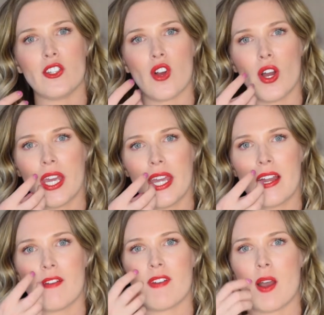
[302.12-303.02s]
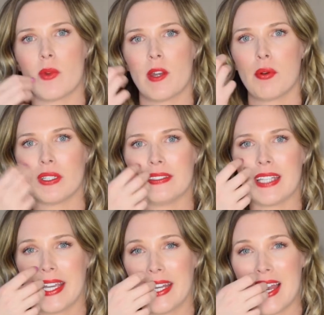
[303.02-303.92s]
drying. I found when I put a
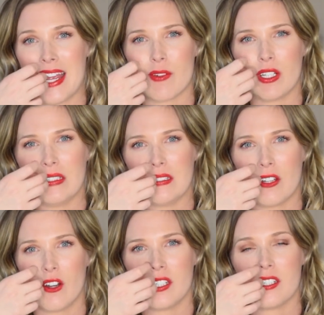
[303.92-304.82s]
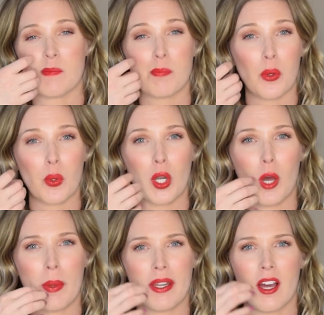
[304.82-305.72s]
second layer on, it started to ball
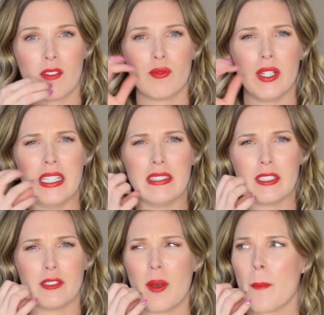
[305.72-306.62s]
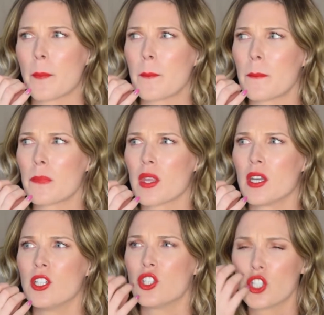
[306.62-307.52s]
up and like really sort of
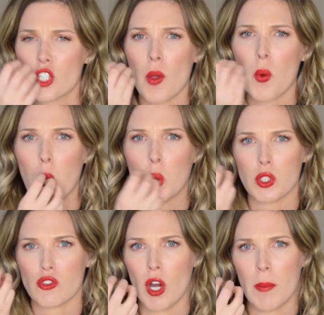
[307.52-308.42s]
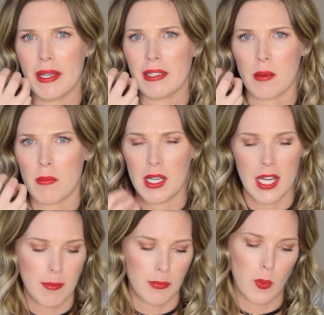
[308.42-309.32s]
show all the dry bits on my
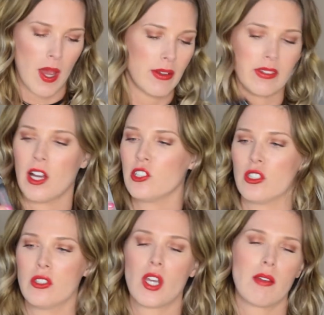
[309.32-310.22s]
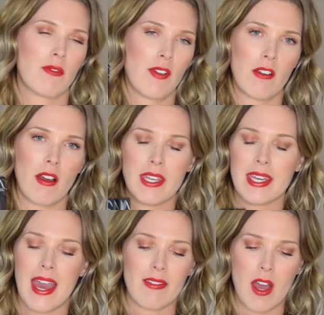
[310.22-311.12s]
lips, whereas I just don't feel like you
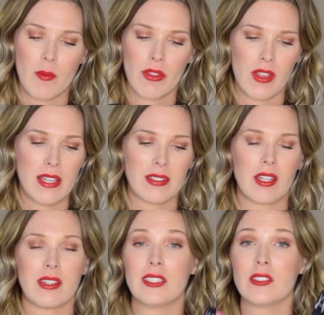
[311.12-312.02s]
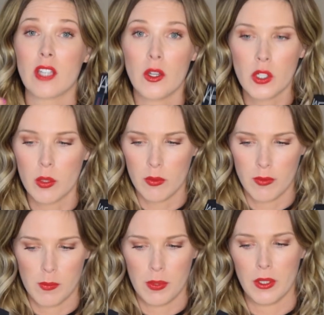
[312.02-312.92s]
get that with these. I think they're so
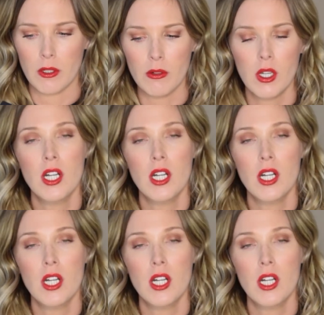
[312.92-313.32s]
comfortable.